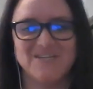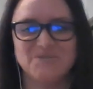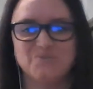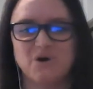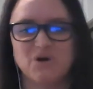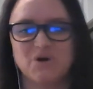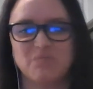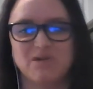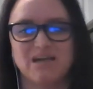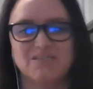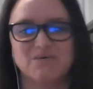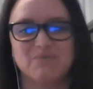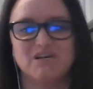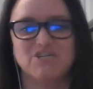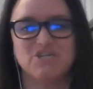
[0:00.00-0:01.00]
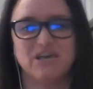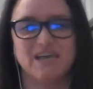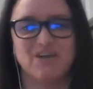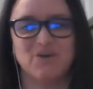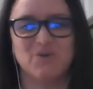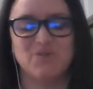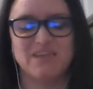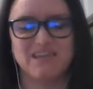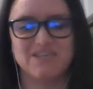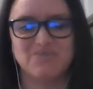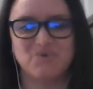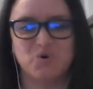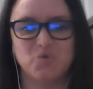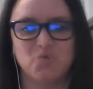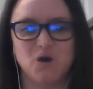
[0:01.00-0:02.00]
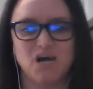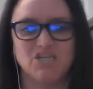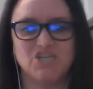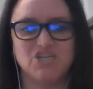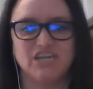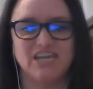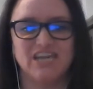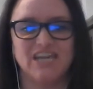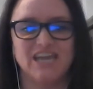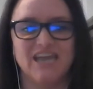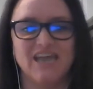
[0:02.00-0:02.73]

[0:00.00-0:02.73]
welcome back to my channel. Thanks for watching.